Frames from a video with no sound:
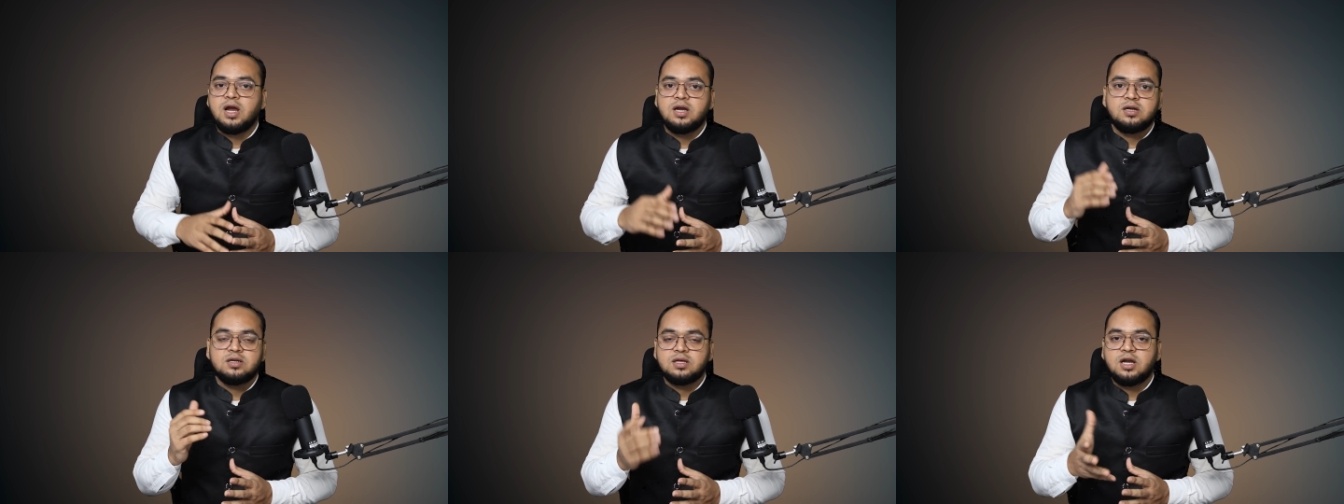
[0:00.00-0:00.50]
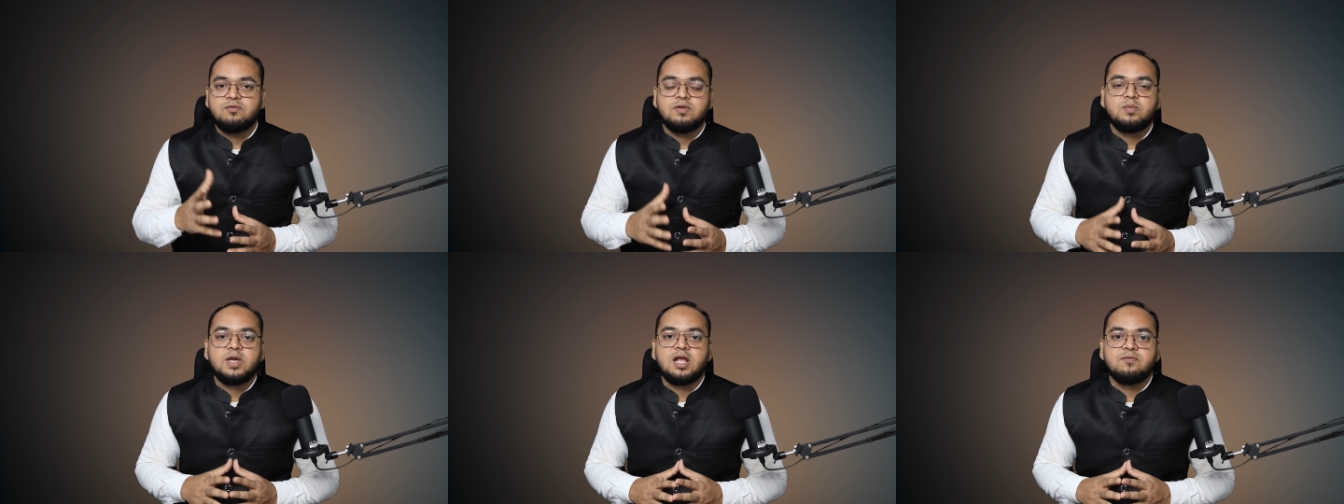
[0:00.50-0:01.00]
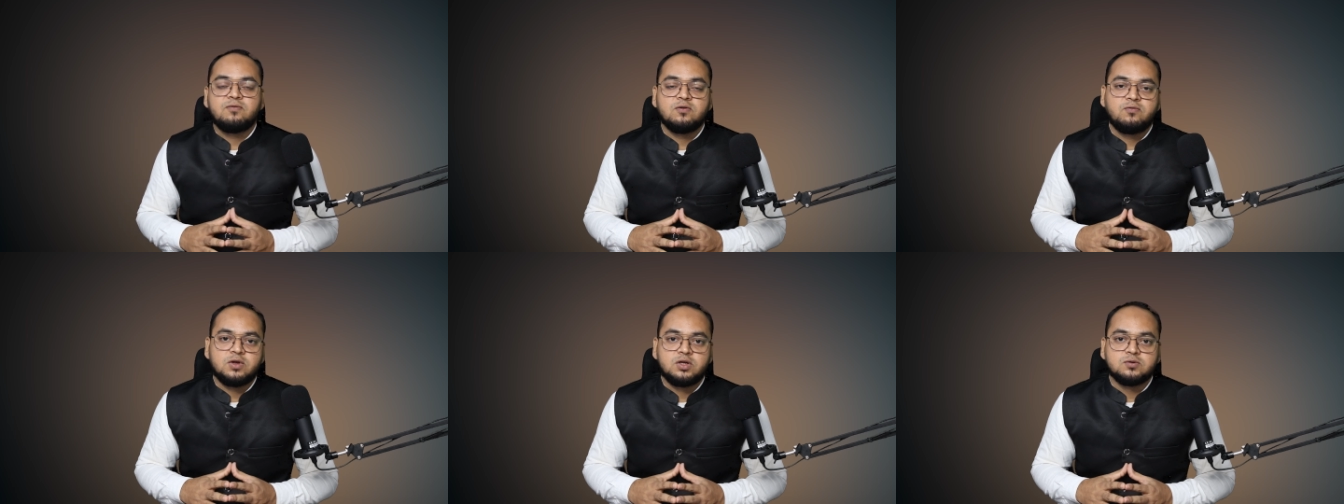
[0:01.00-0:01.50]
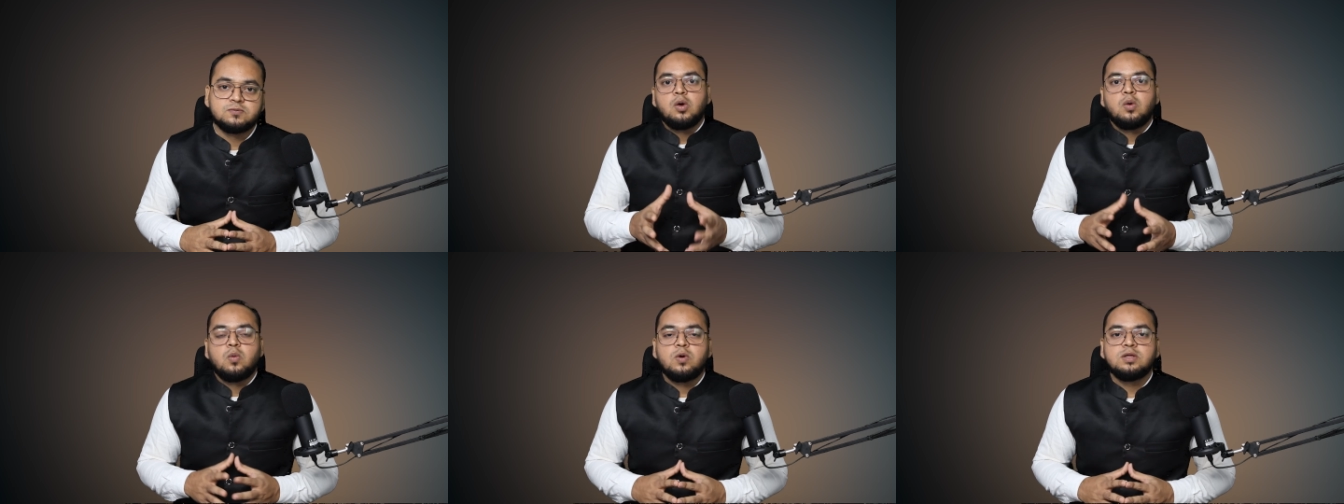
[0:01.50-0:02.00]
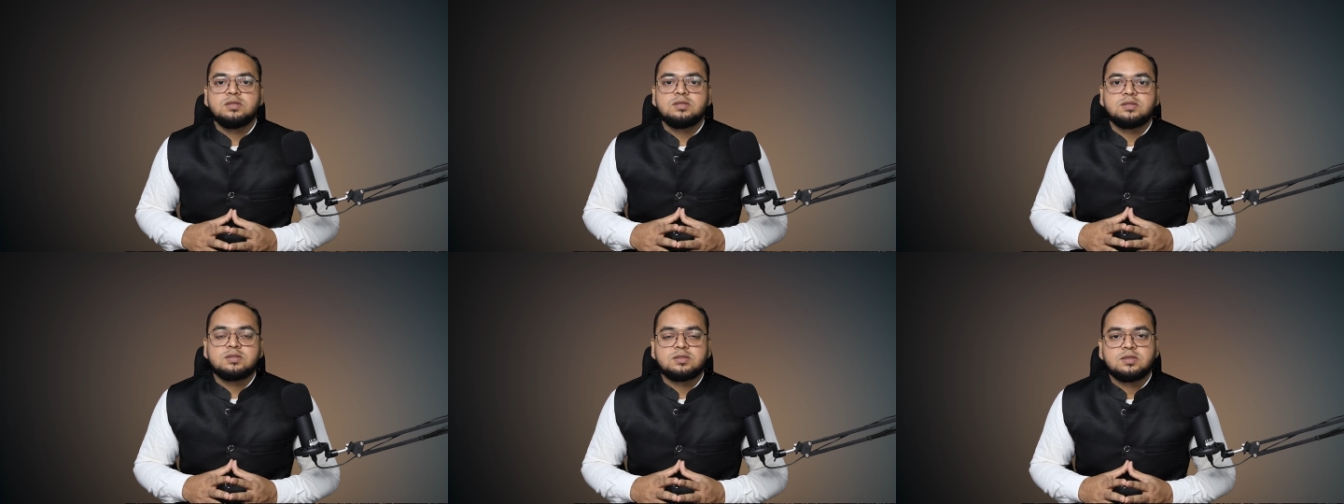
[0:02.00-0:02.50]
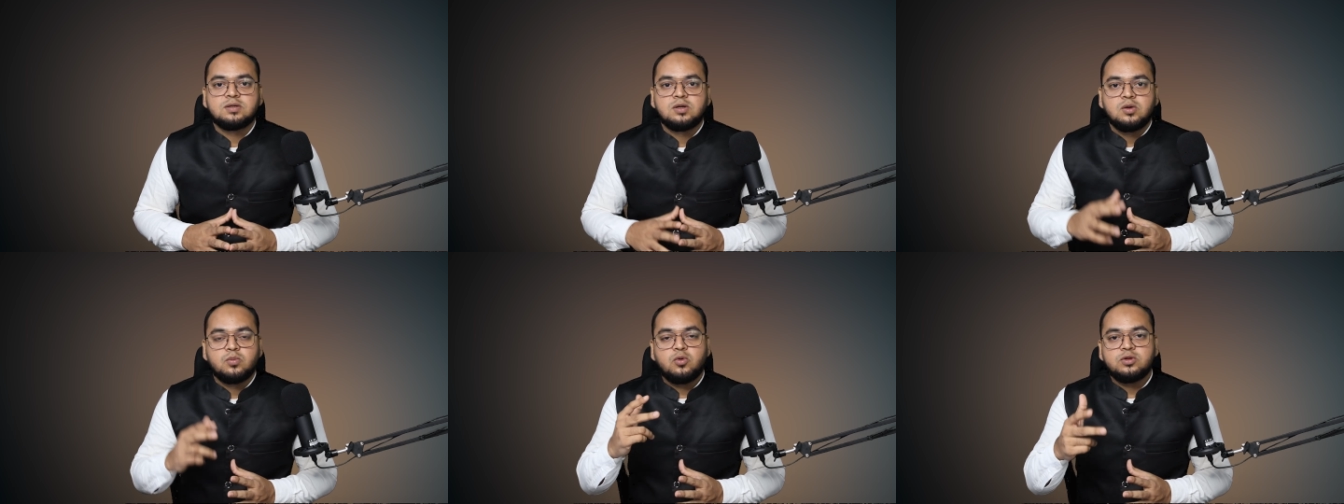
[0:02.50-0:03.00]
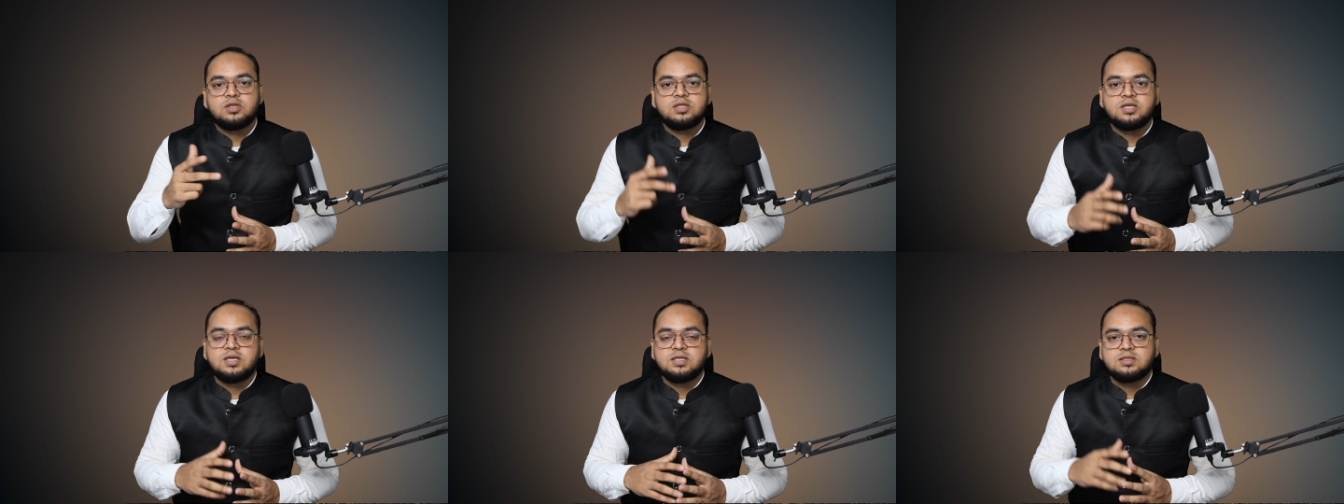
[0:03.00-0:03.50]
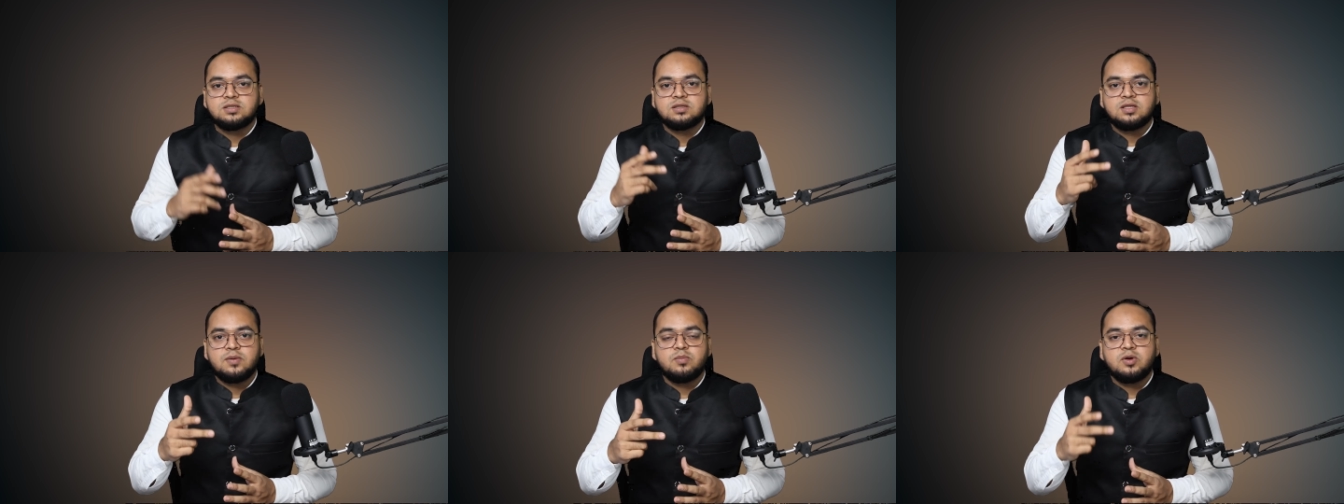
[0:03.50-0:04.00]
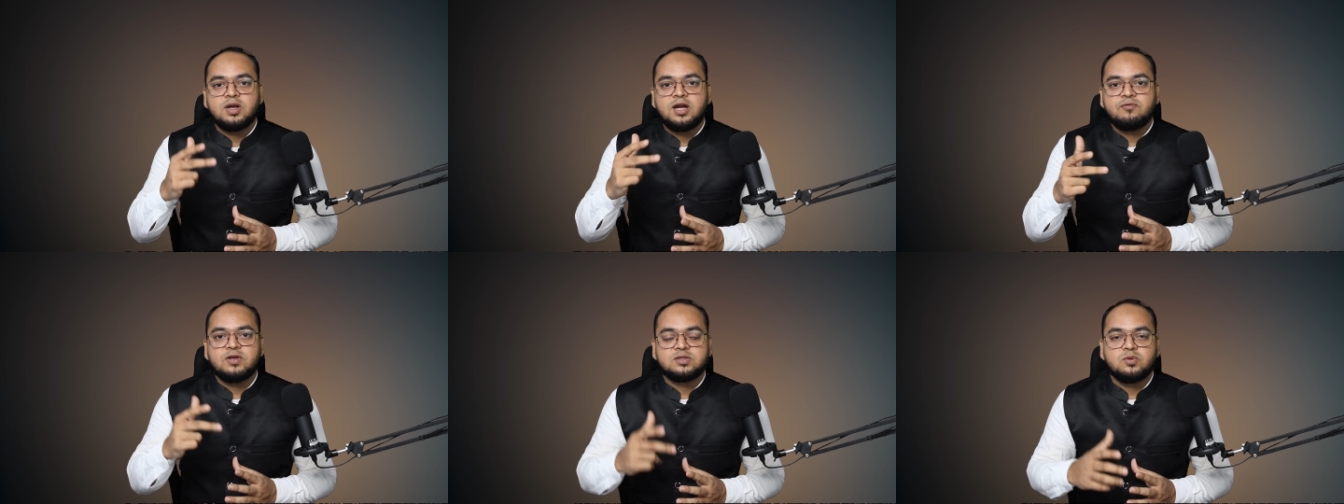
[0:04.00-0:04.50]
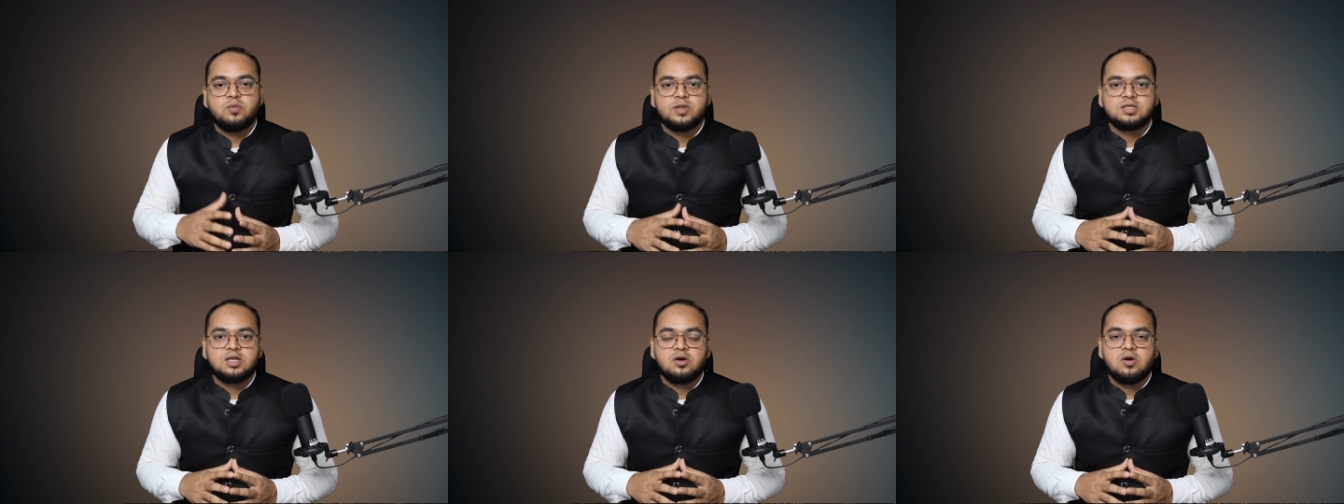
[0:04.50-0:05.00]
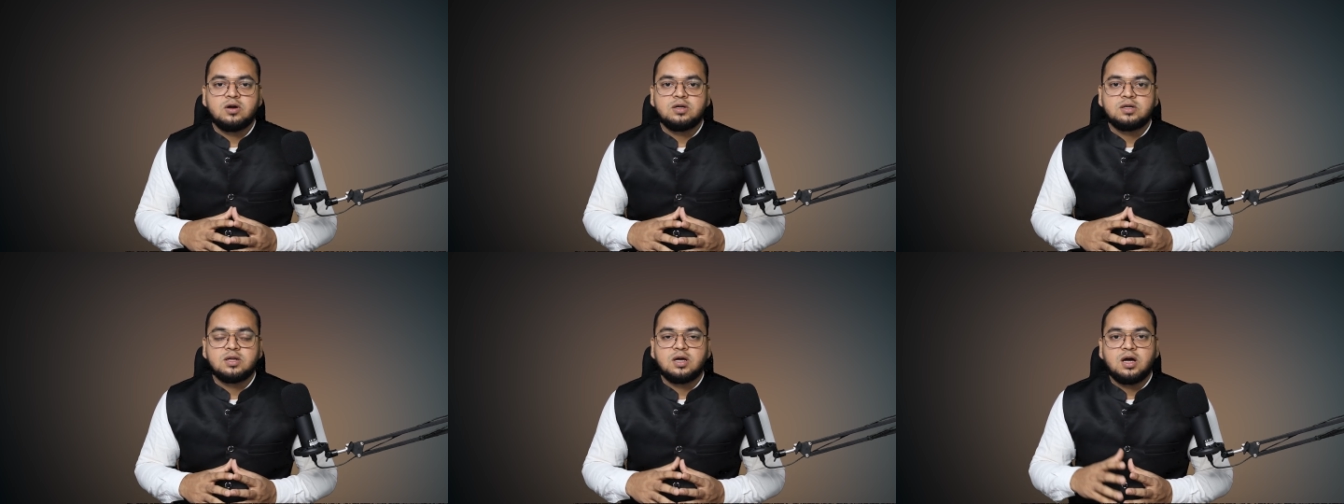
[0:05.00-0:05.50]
and it will be helpful for you. Once both the things, number and Facebook Manager account,